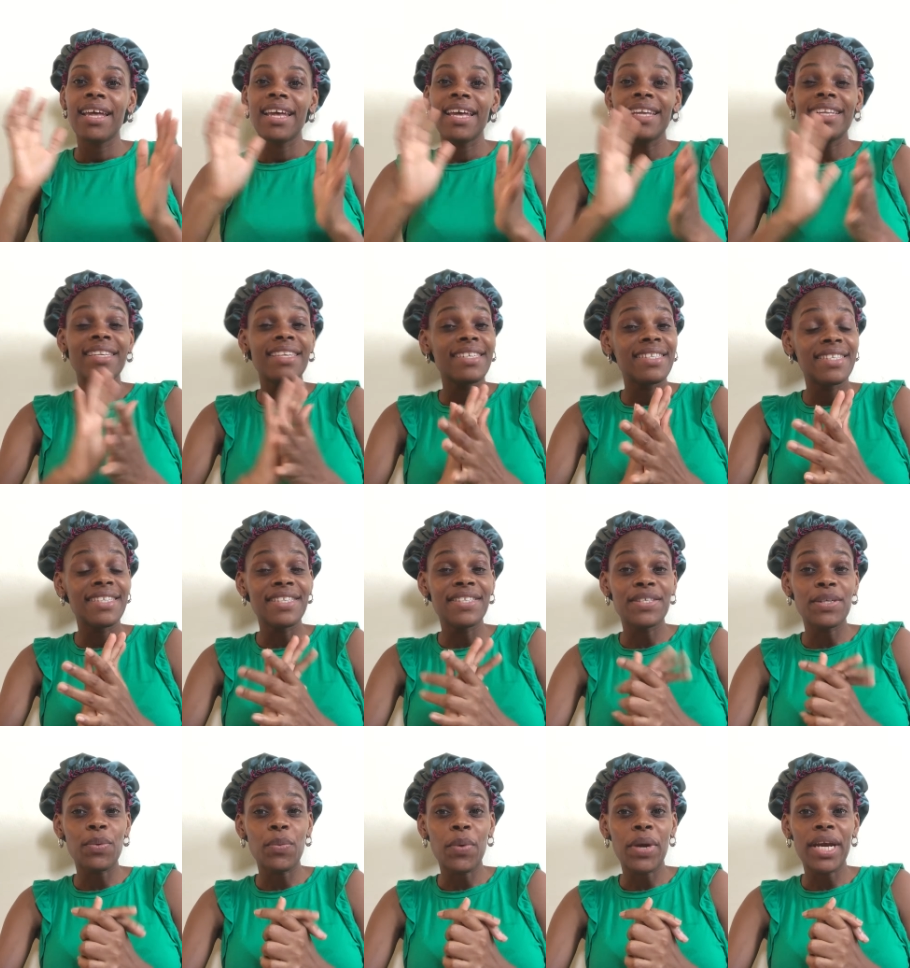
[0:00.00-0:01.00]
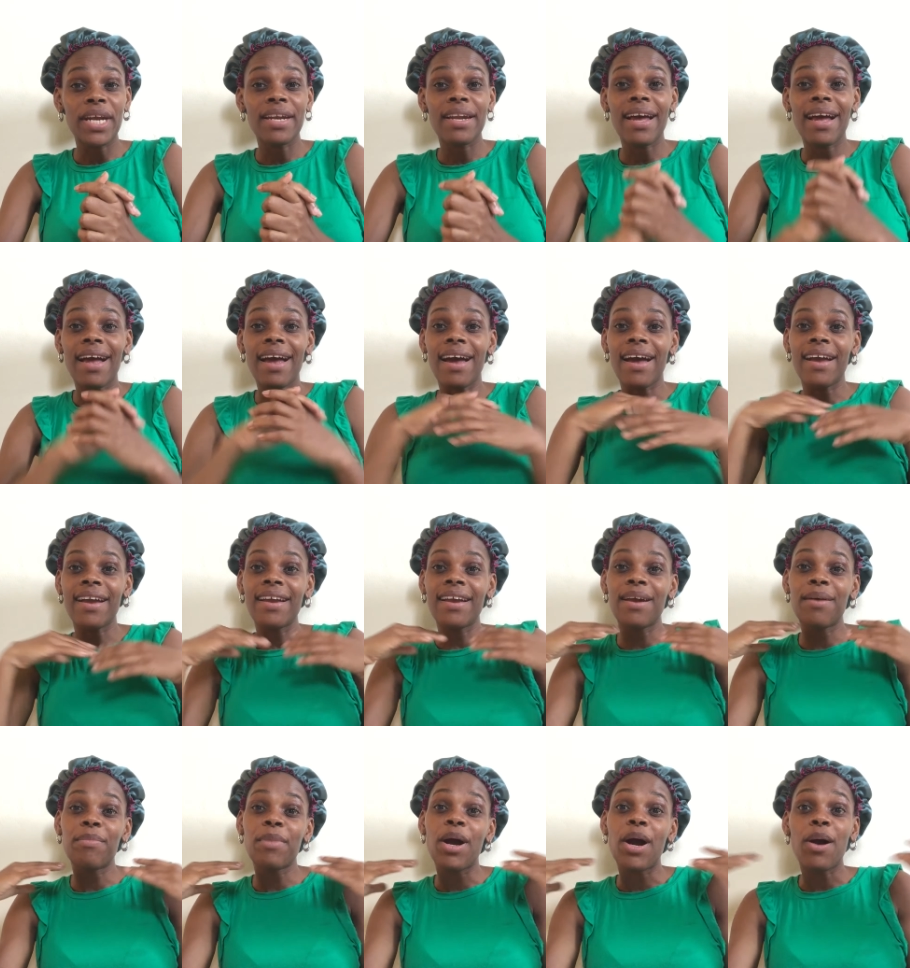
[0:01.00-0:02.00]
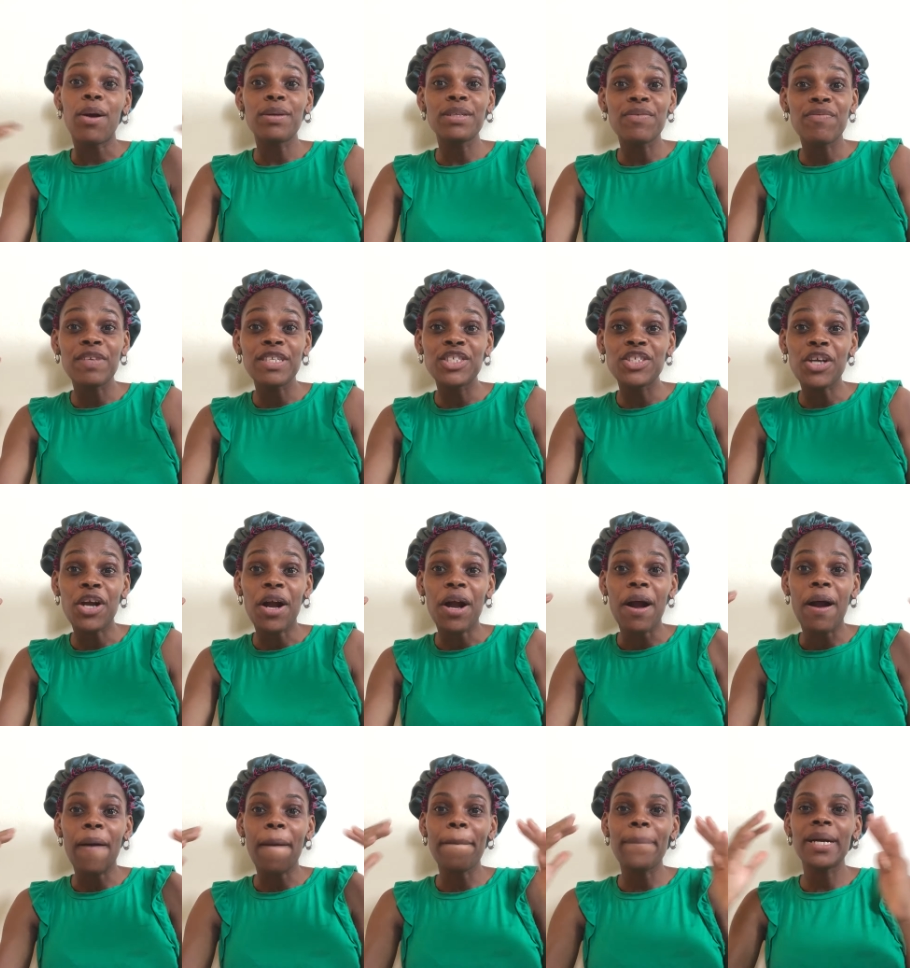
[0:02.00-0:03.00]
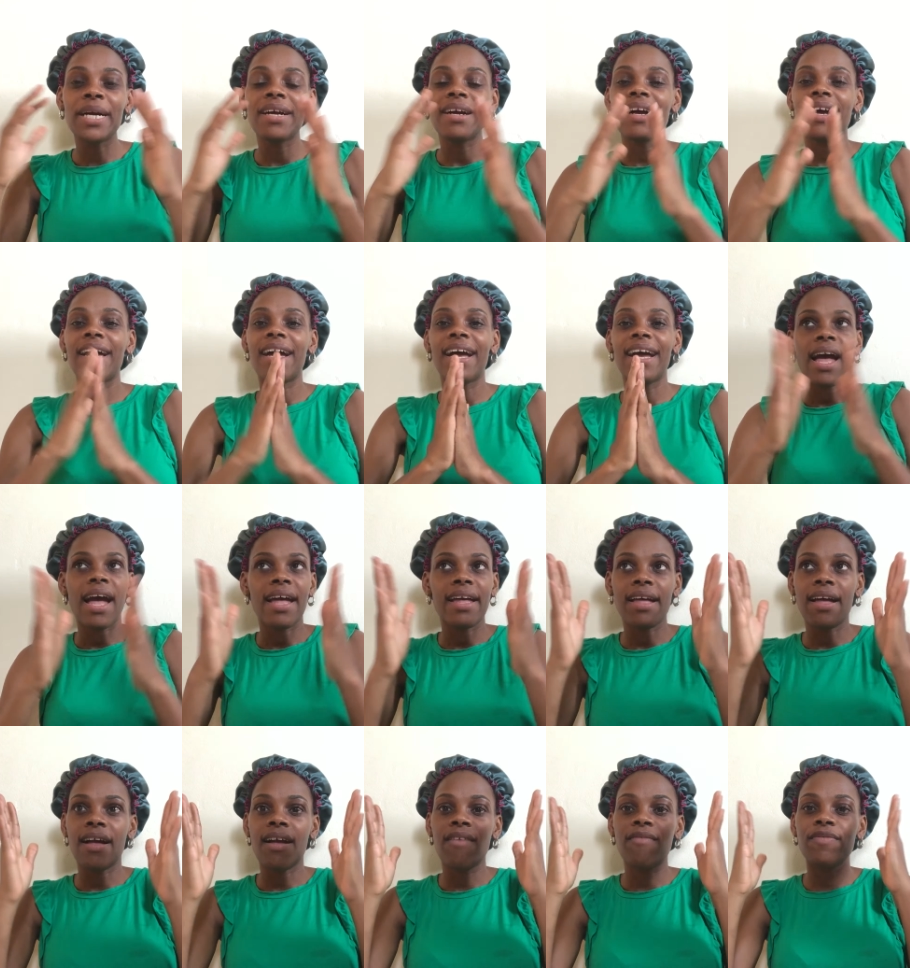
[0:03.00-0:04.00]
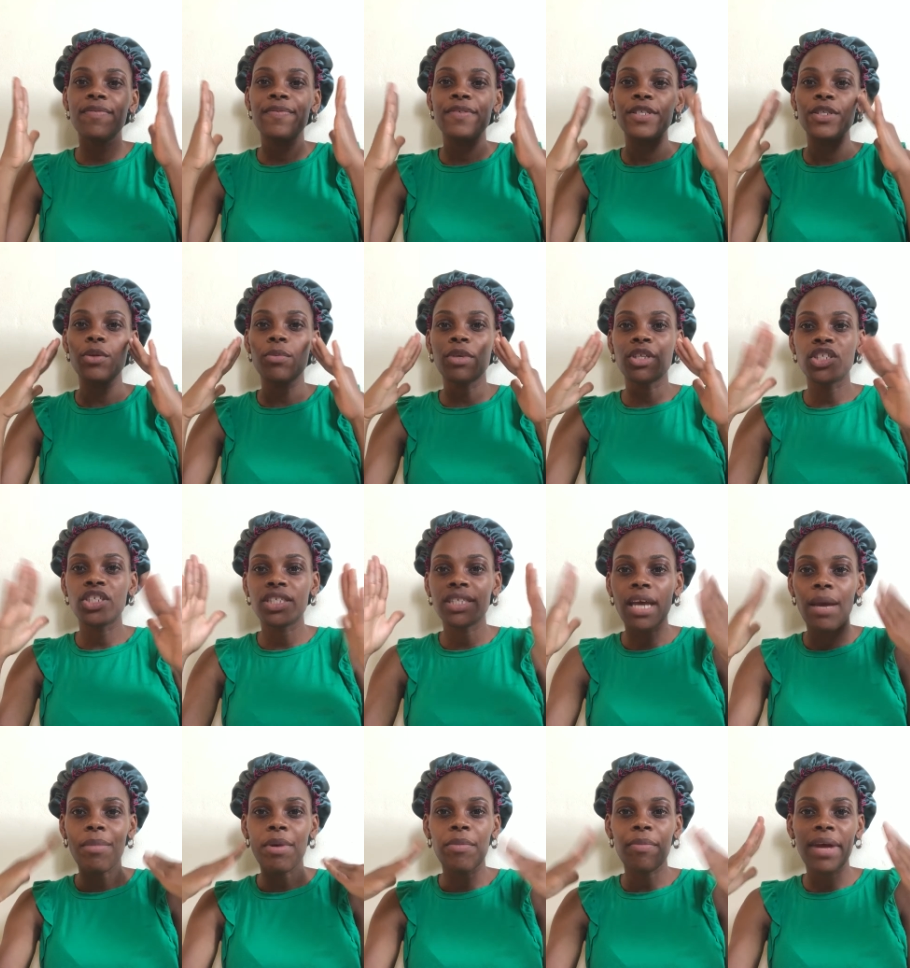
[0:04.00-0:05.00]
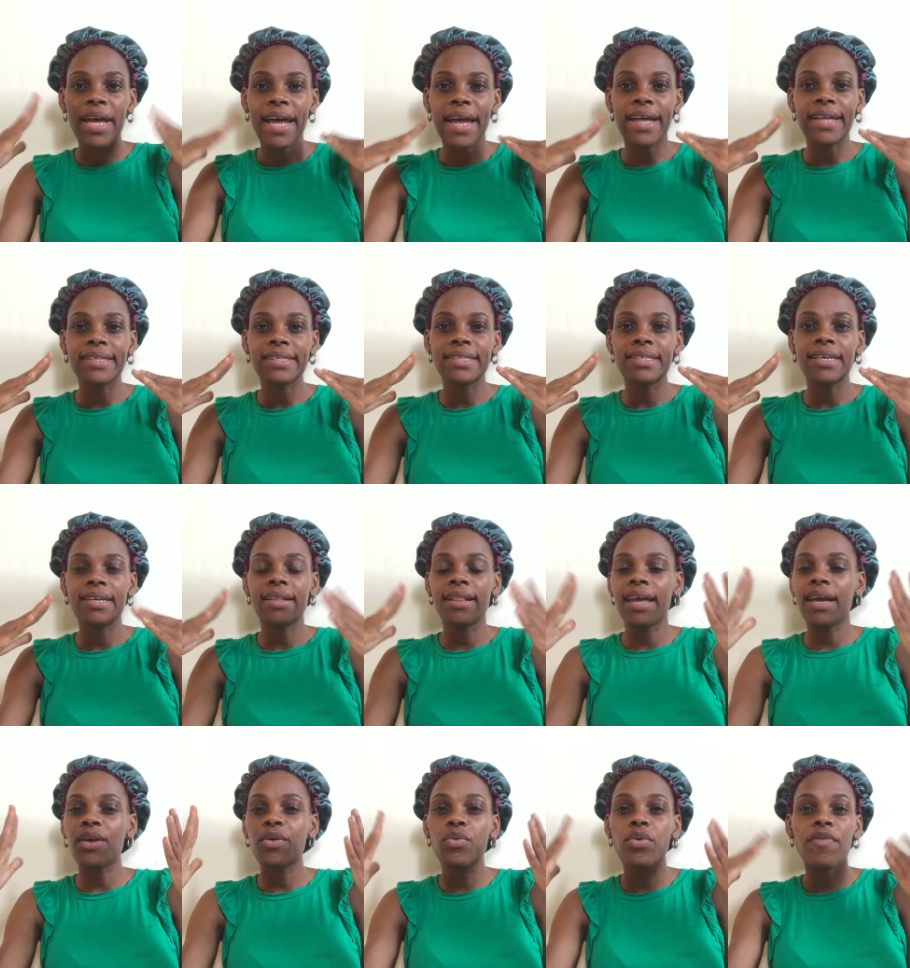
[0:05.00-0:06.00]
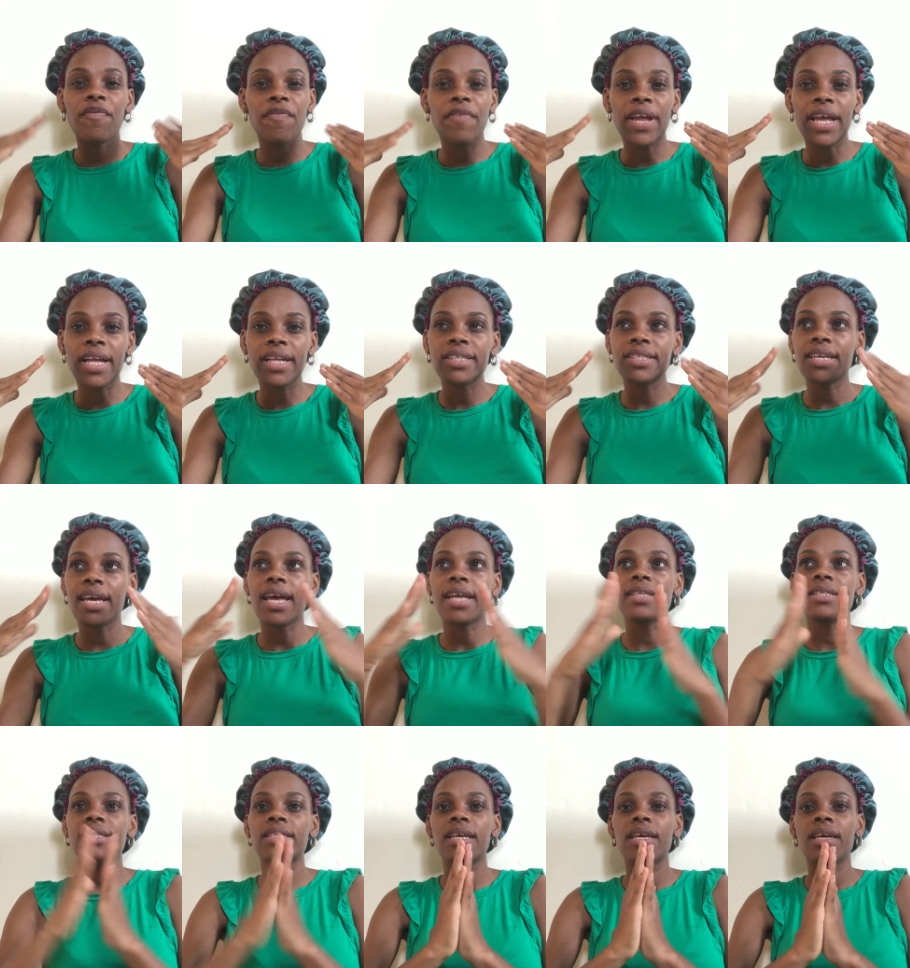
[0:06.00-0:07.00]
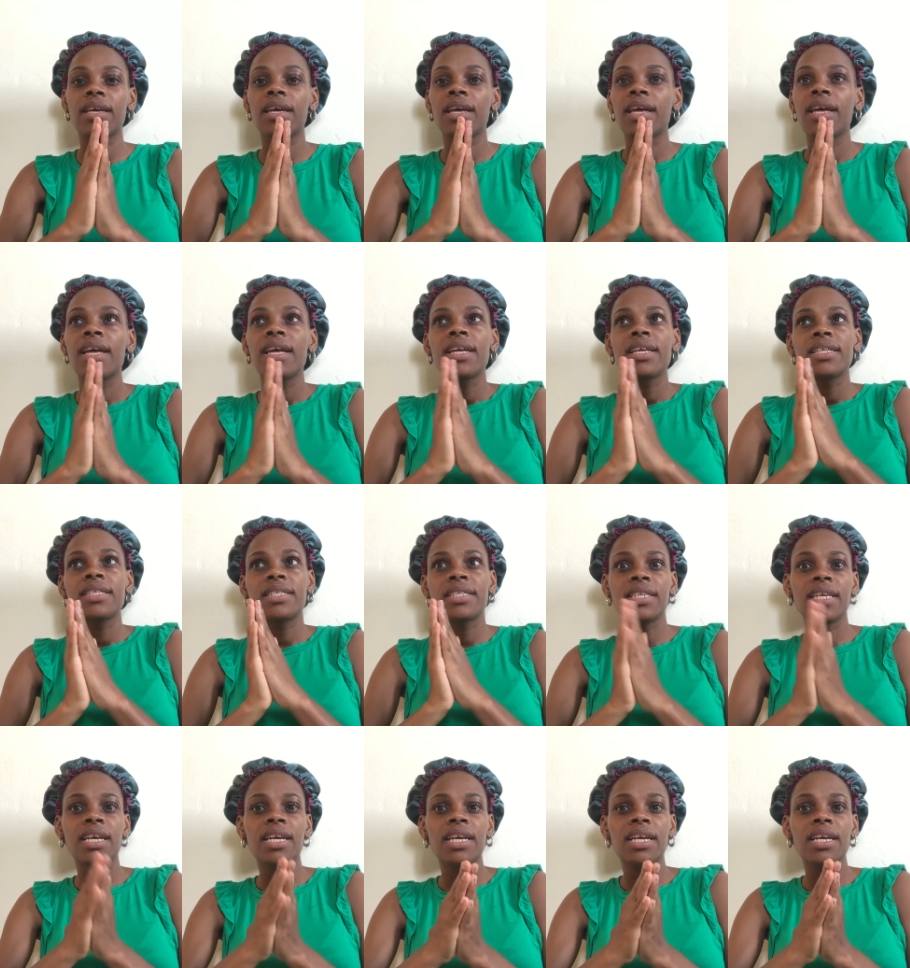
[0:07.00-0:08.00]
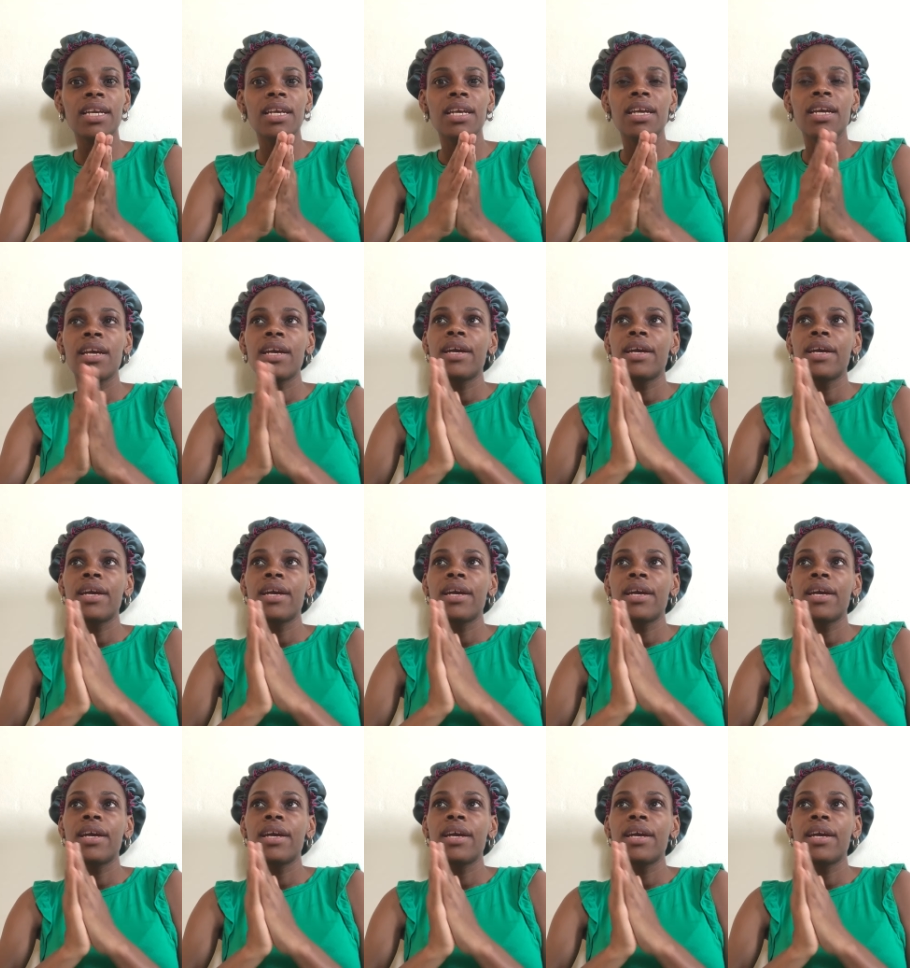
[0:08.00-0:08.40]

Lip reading: in this season when I am out of a job. I have so much time on my hand to like reflect and to see,